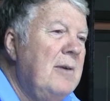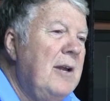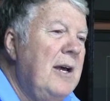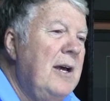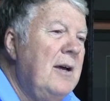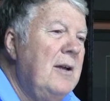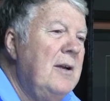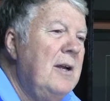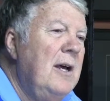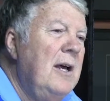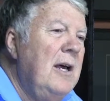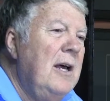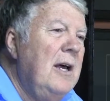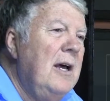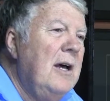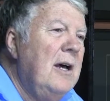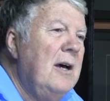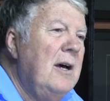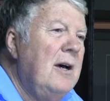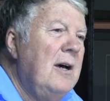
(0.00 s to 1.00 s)
down
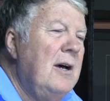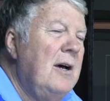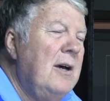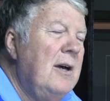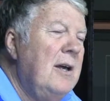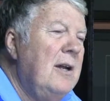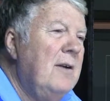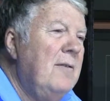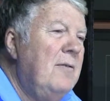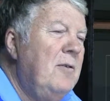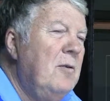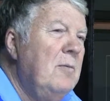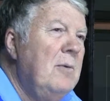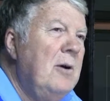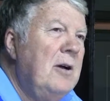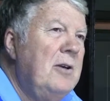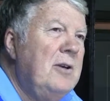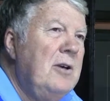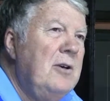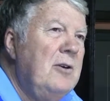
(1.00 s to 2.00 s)
in a few
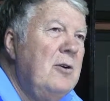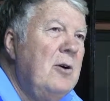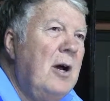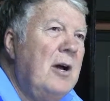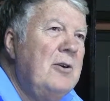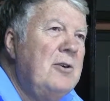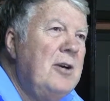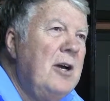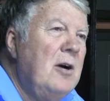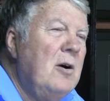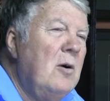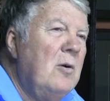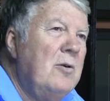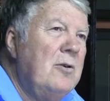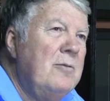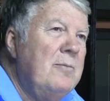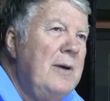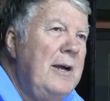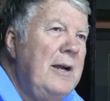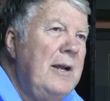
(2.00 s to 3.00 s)
months and do our
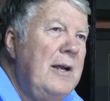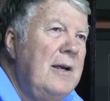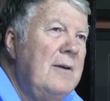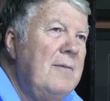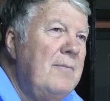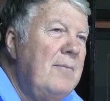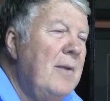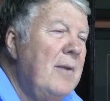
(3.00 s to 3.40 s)
shareholders meeting?